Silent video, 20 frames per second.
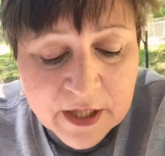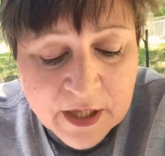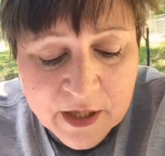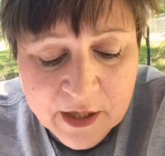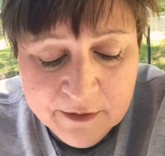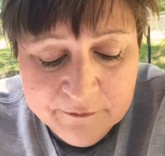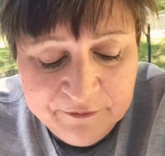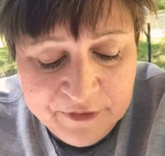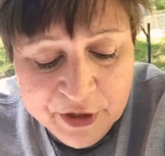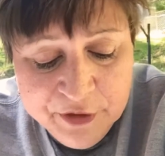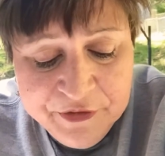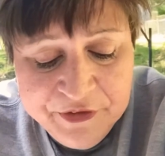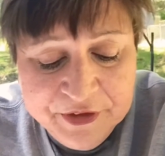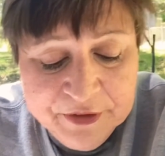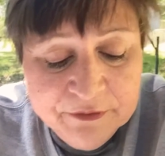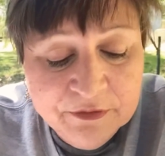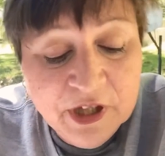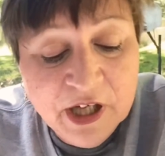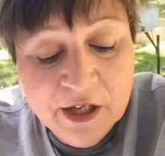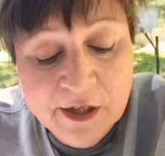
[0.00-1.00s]
First
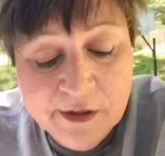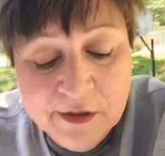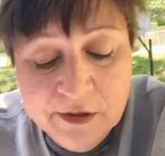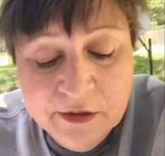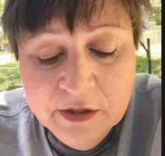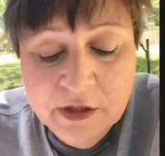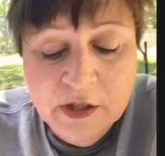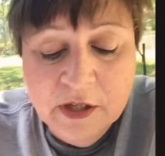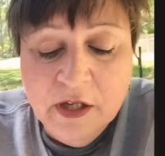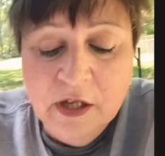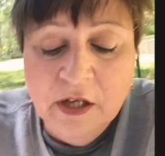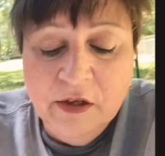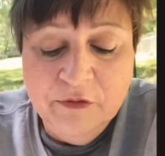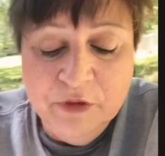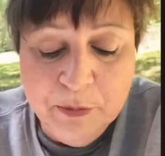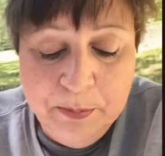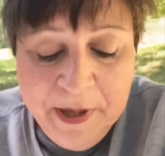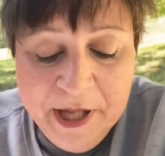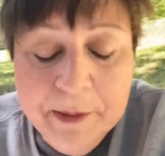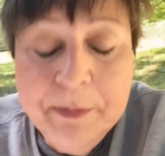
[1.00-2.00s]
of all,
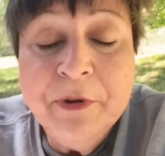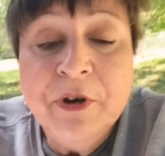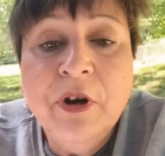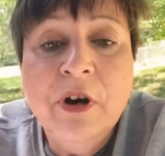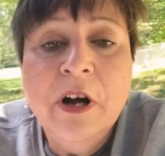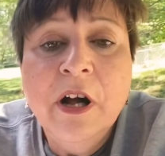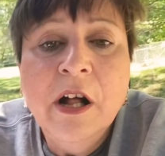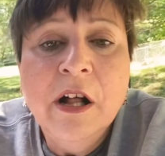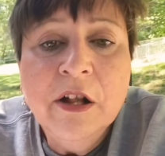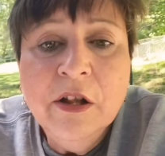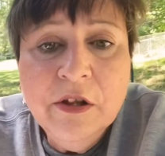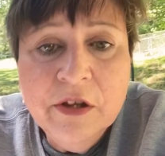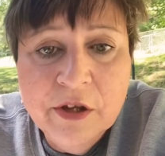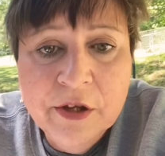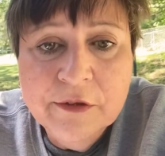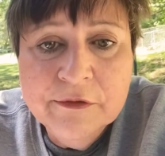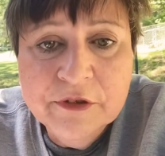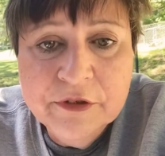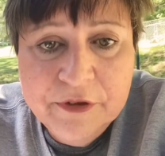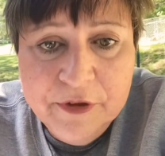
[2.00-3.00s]
for people all
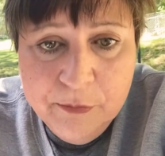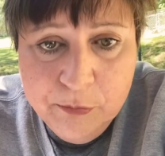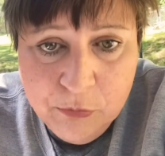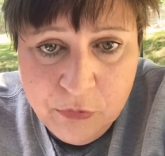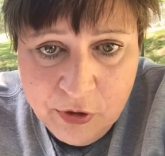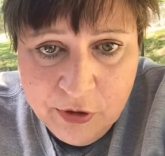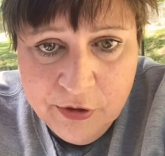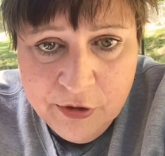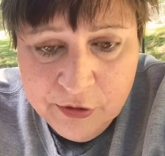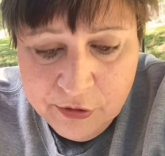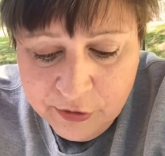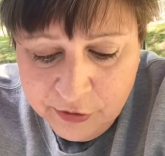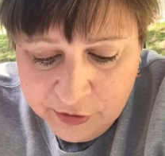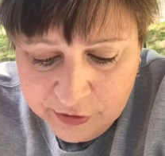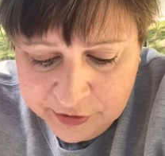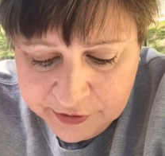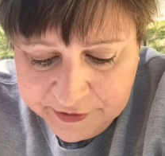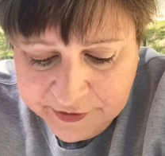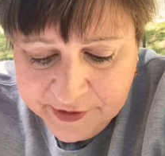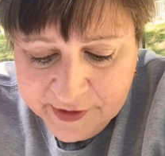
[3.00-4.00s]
over the
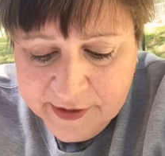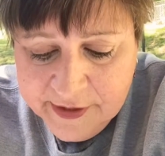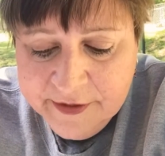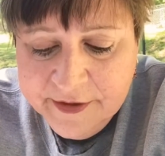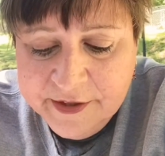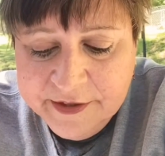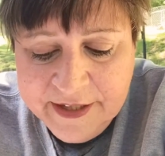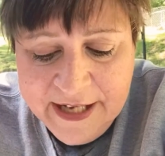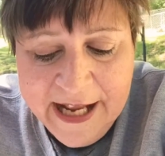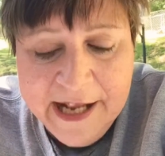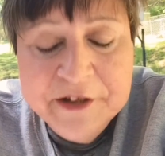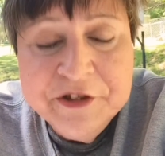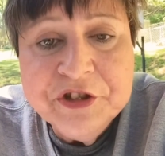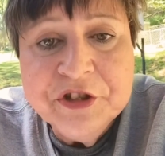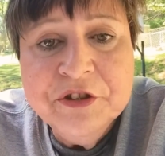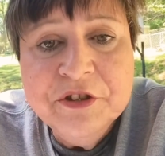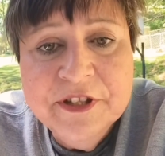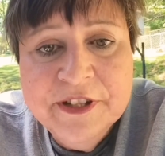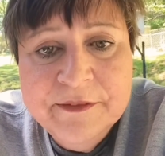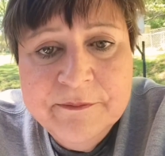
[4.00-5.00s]
world, the
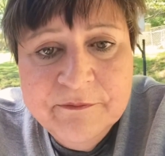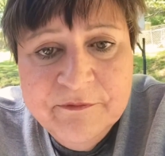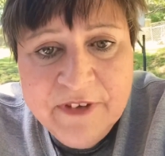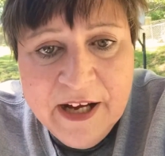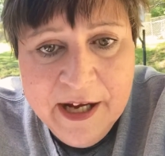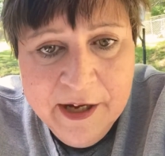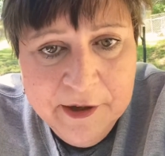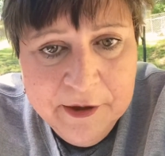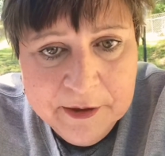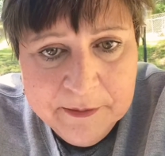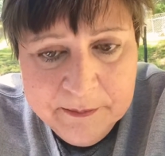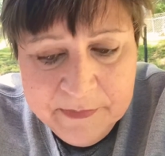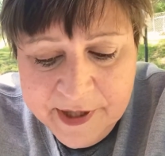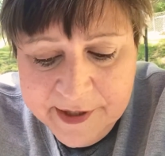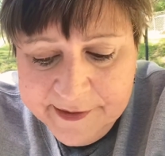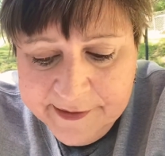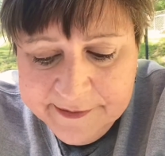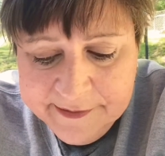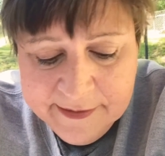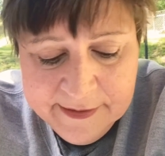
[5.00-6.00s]
natural
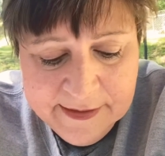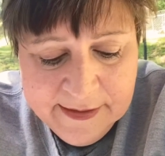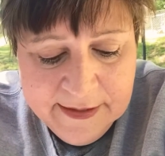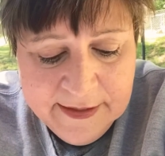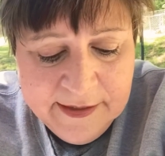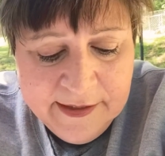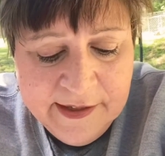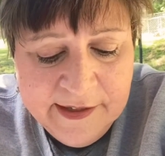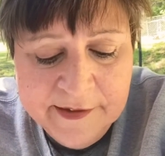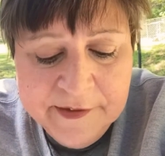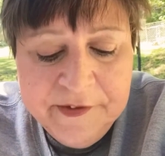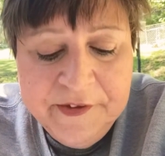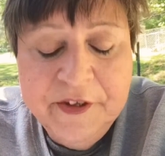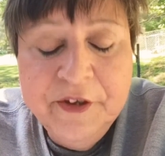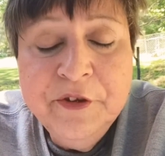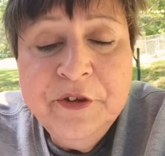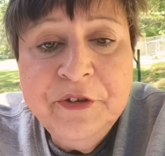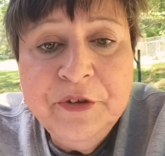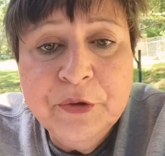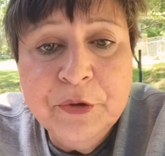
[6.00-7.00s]
environment is
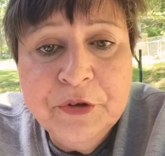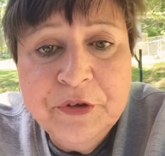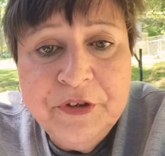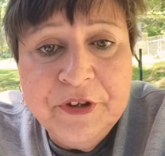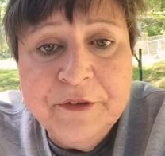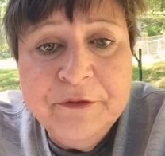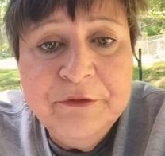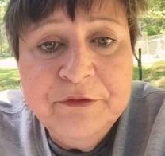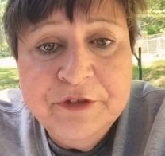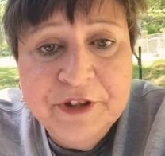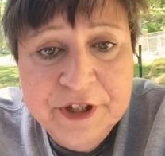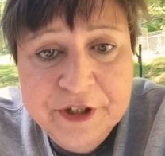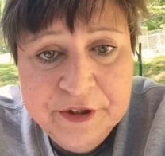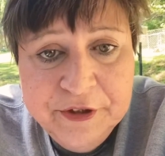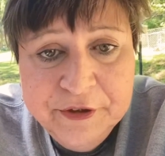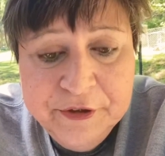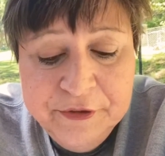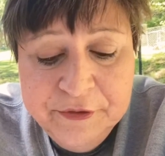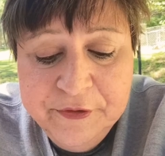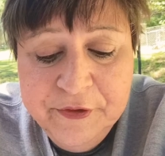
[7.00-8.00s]
their source of
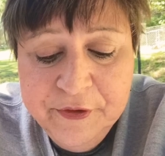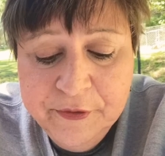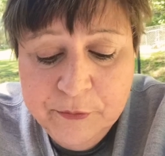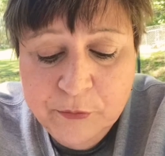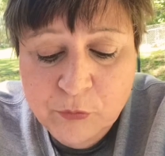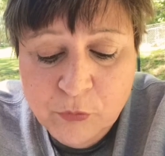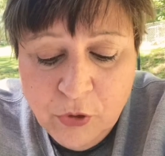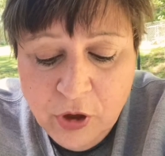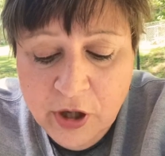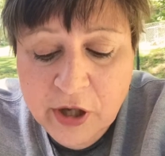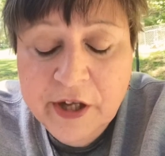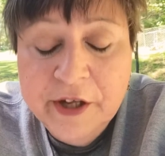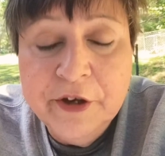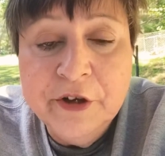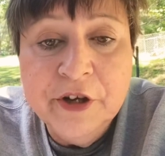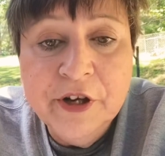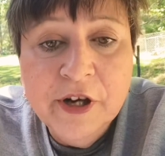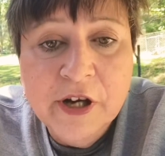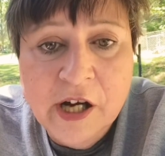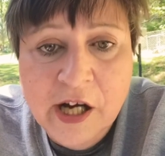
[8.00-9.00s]
food,
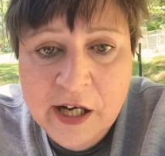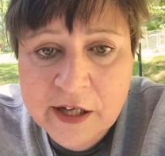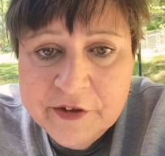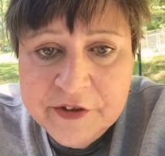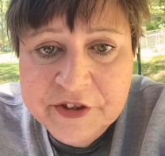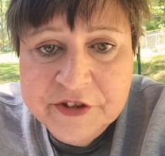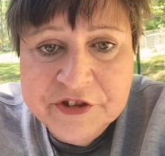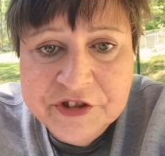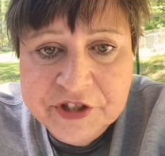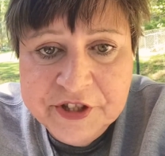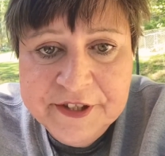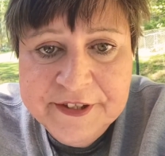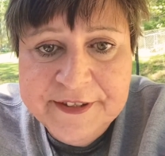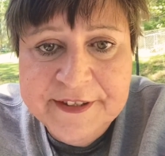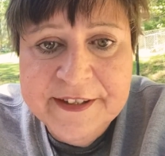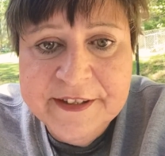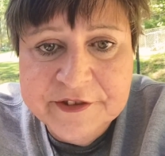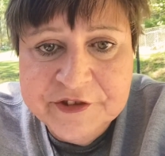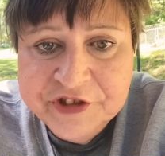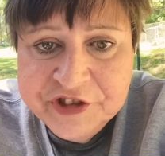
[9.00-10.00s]
water, oxygen,
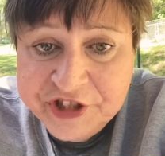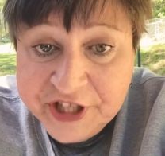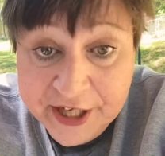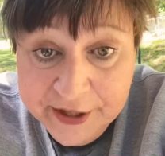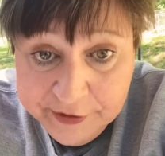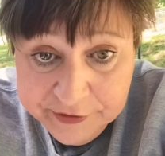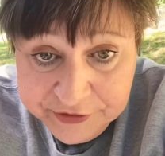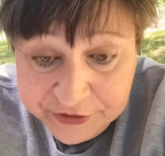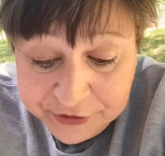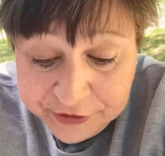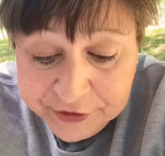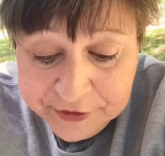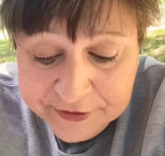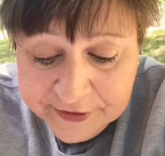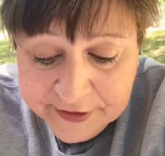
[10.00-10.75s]
and shelter.